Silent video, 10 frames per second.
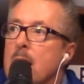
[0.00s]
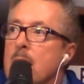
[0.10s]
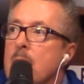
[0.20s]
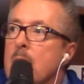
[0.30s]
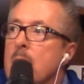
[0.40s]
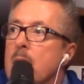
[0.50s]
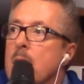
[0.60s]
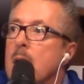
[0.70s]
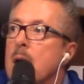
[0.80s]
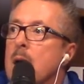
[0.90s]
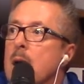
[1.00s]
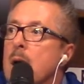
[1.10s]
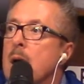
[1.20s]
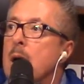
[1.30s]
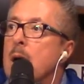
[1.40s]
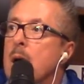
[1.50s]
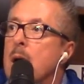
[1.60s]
(silence)